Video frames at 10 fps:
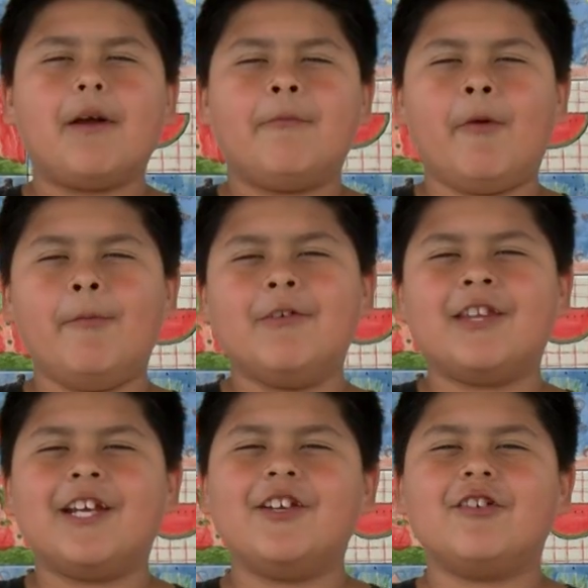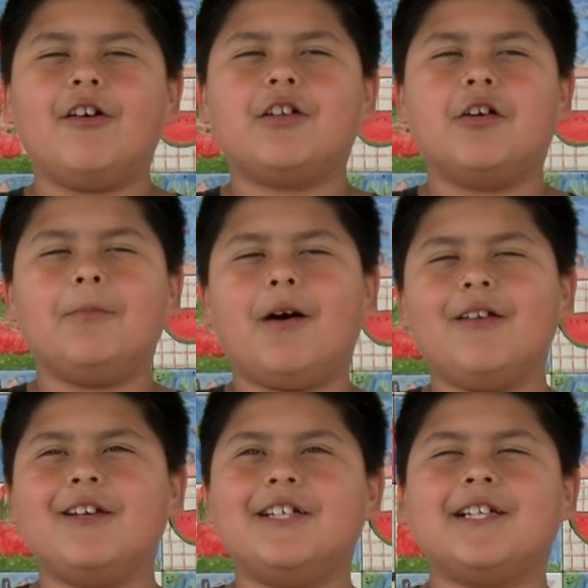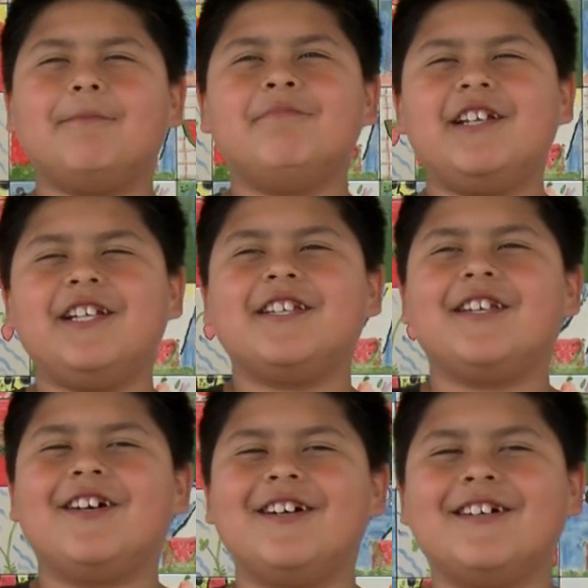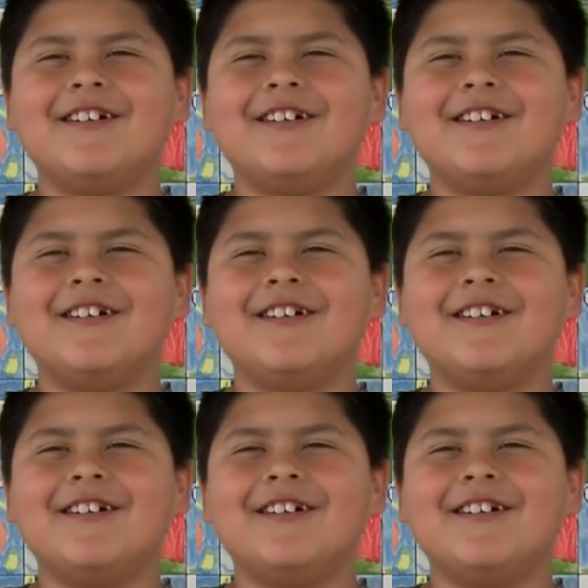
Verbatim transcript: My favorite things are tamales and pizza.